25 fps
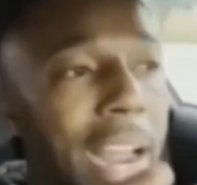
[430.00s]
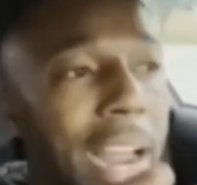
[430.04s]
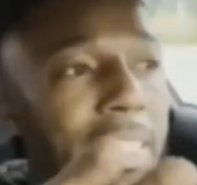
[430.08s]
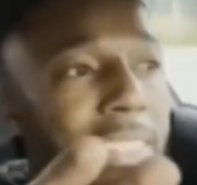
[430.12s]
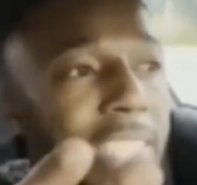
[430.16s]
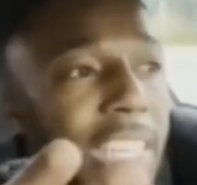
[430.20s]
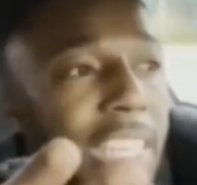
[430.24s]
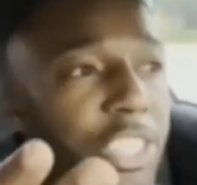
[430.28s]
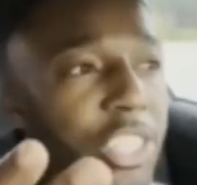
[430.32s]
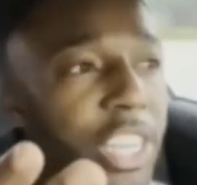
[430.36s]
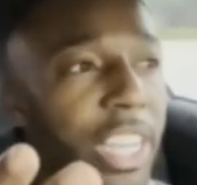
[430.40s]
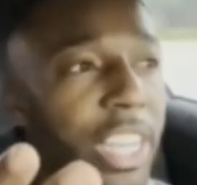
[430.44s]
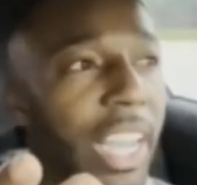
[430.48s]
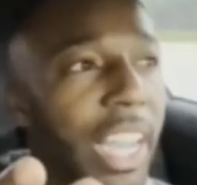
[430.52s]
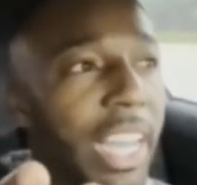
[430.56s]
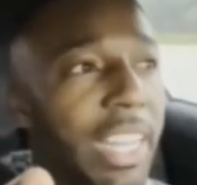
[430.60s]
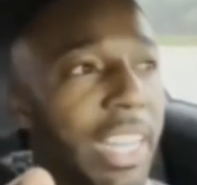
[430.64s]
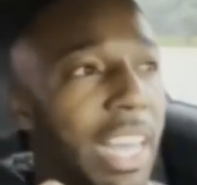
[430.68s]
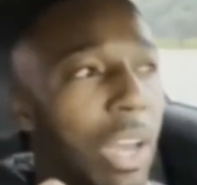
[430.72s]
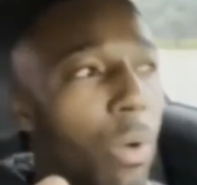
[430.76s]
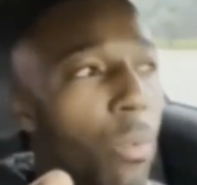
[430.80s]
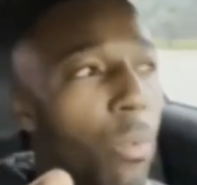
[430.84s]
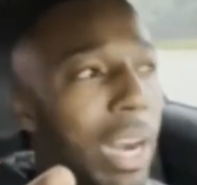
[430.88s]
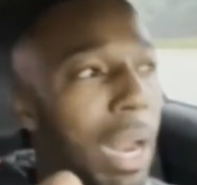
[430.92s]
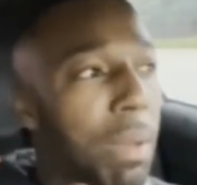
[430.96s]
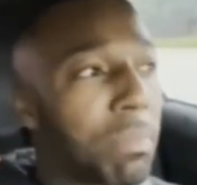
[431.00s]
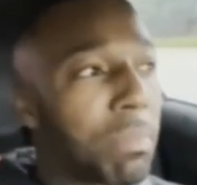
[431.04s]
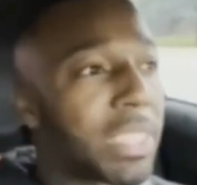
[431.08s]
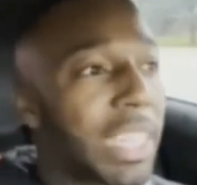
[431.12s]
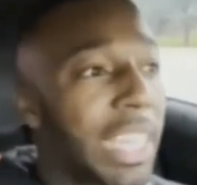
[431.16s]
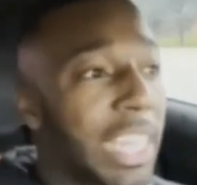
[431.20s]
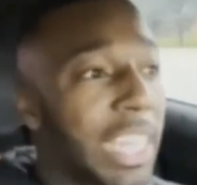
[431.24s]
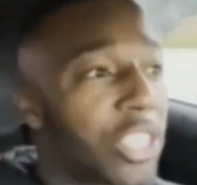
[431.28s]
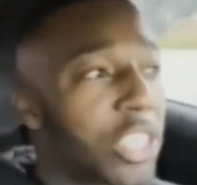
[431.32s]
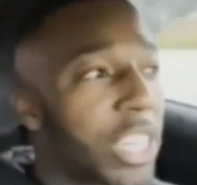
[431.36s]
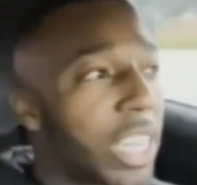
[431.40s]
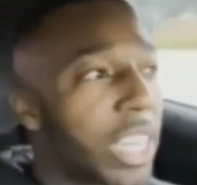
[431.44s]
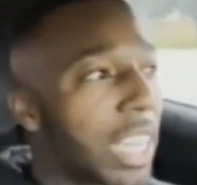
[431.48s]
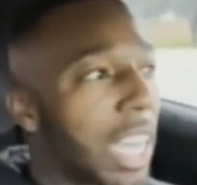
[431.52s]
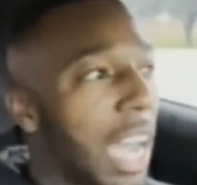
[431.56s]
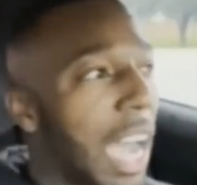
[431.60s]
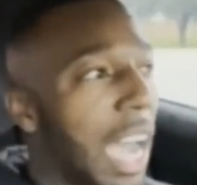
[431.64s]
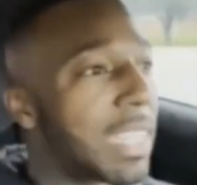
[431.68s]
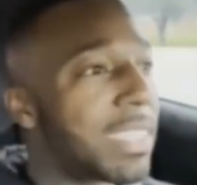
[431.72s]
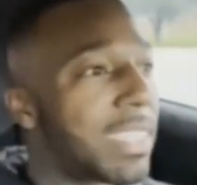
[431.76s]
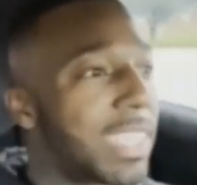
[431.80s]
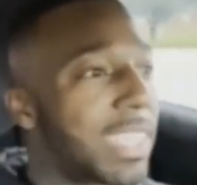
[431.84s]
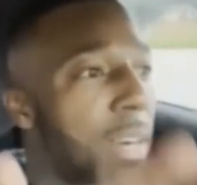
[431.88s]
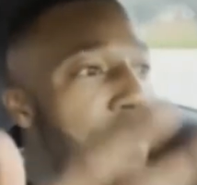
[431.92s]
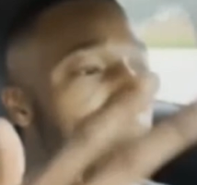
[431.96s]
teaching, and then when I'm teaching, I
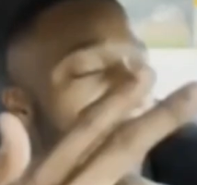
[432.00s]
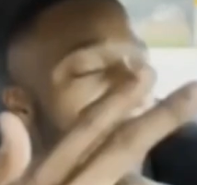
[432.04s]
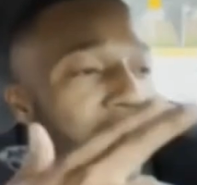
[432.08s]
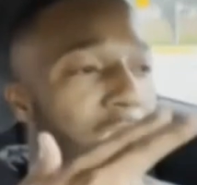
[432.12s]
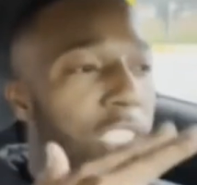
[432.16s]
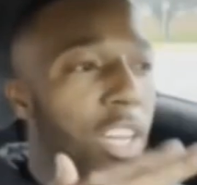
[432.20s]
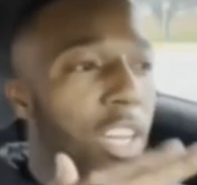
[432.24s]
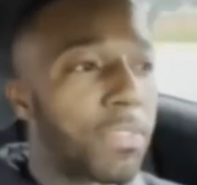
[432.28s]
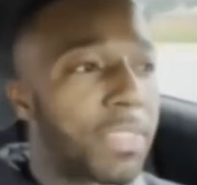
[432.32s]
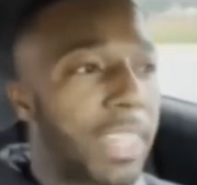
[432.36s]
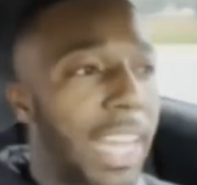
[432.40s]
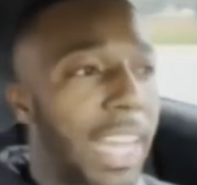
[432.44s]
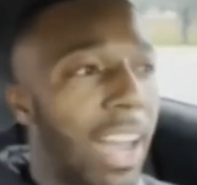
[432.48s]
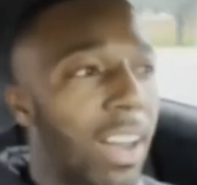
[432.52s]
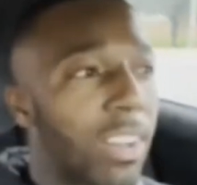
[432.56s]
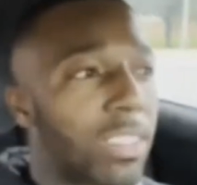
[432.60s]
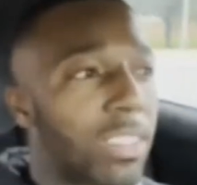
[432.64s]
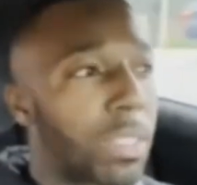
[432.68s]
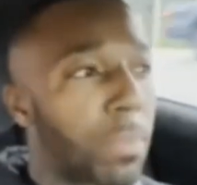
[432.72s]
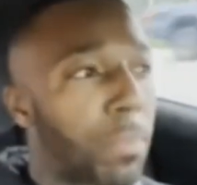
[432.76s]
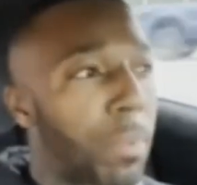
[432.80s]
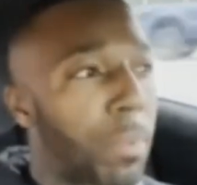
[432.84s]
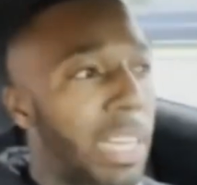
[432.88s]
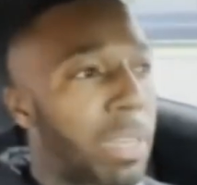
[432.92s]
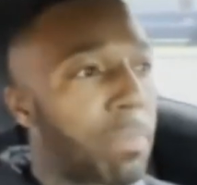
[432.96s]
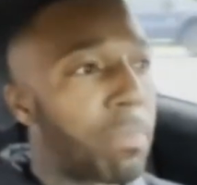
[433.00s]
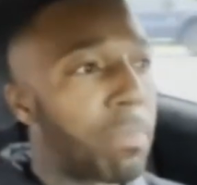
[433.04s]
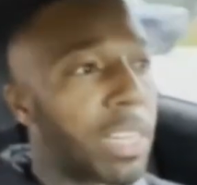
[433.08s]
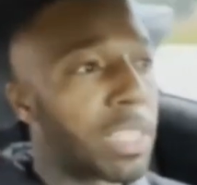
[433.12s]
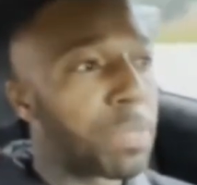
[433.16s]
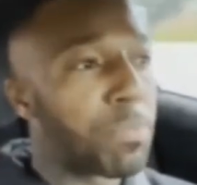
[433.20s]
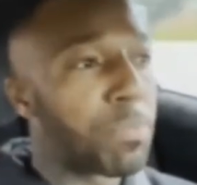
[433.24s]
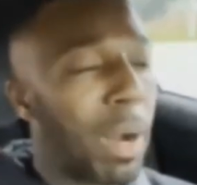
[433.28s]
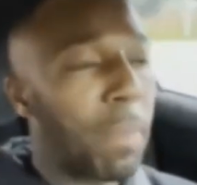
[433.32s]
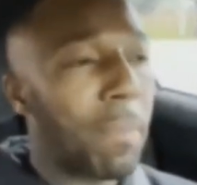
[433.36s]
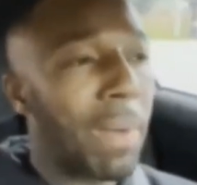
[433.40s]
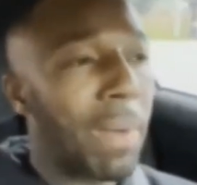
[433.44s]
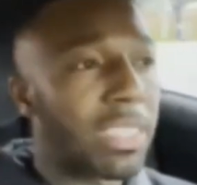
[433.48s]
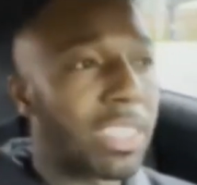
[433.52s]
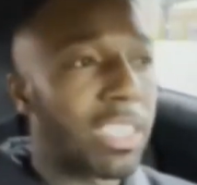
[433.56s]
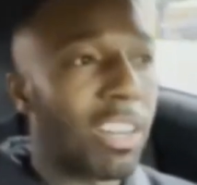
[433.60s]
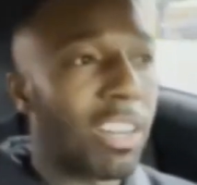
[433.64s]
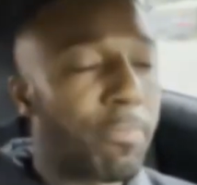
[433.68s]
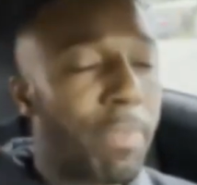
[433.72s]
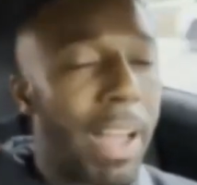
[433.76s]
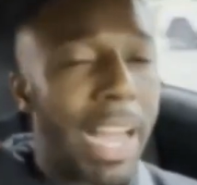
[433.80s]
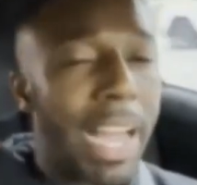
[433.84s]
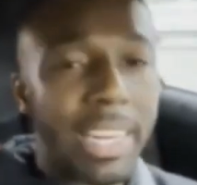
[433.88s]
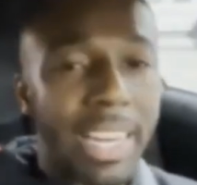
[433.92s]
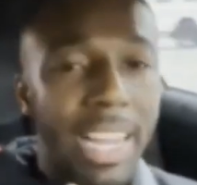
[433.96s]
tear myself down to pretty much bring myself
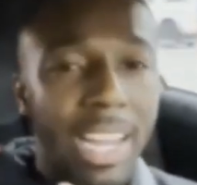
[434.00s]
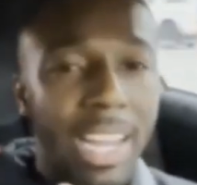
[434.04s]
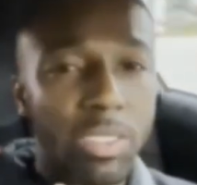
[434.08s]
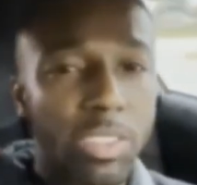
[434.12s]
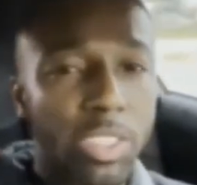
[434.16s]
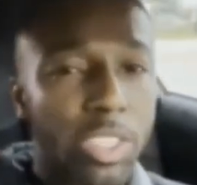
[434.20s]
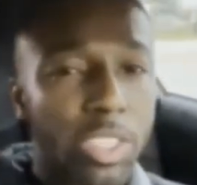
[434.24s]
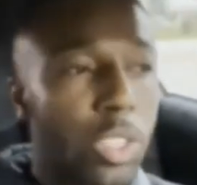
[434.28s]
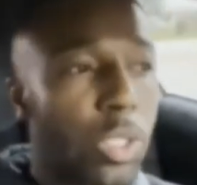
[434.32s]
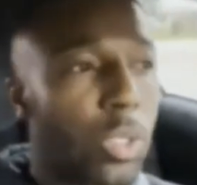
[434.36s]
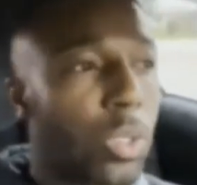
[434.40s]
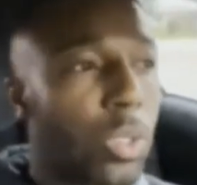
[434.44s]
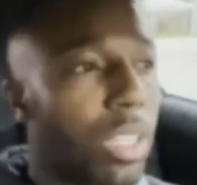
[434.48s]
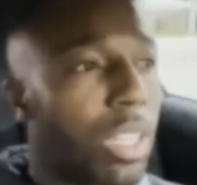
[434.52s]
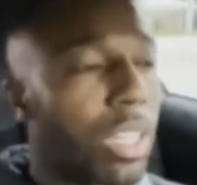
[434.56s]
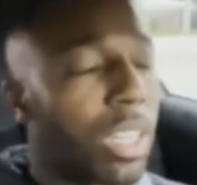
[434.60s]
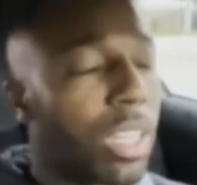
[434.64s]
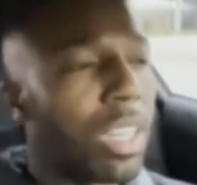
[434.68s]
back down to